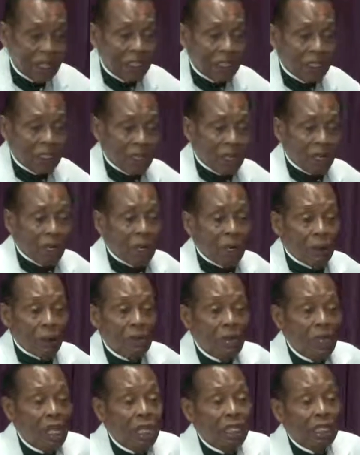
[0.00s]
so
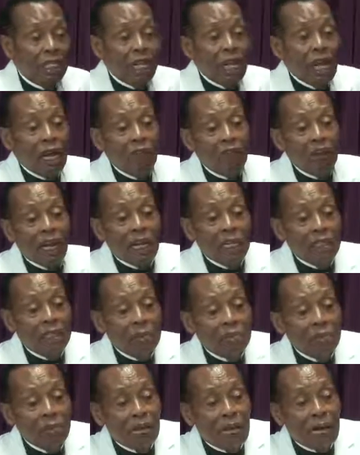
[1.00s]
never
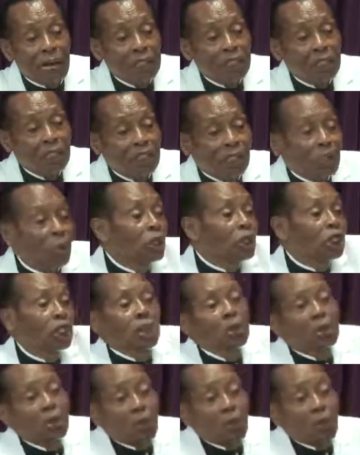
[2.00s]
demand the thing which you